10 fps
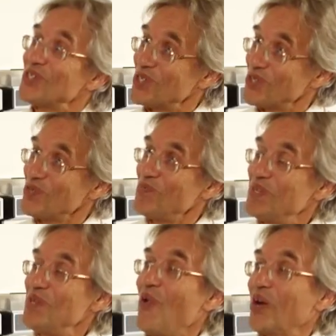should
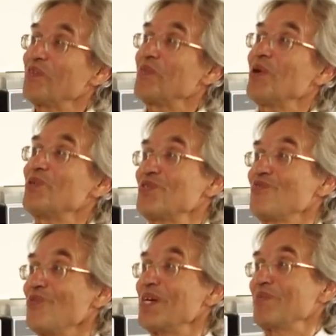be one of the
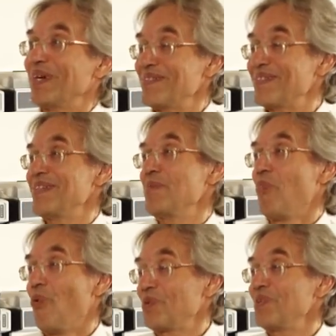most frequent
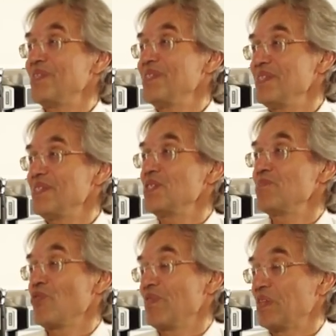imported diseases
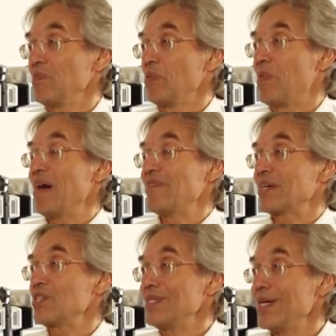preventable by
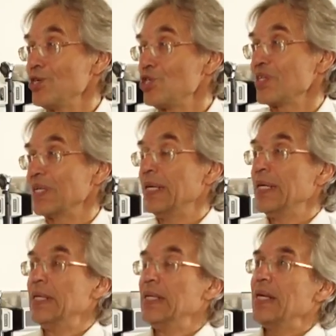vaccination.
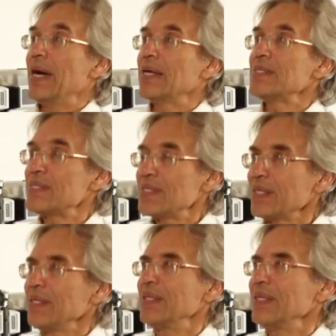And
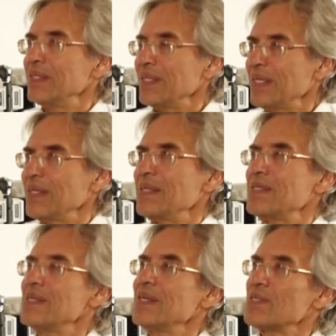still it
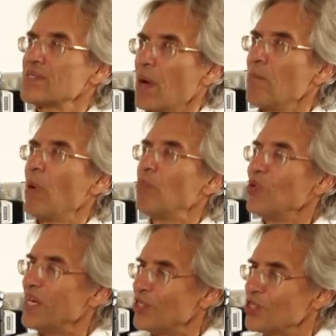is in some
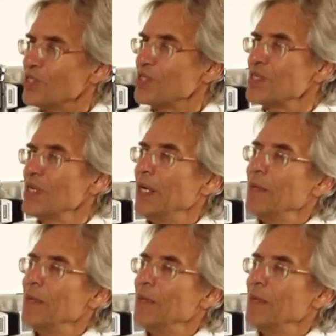populations.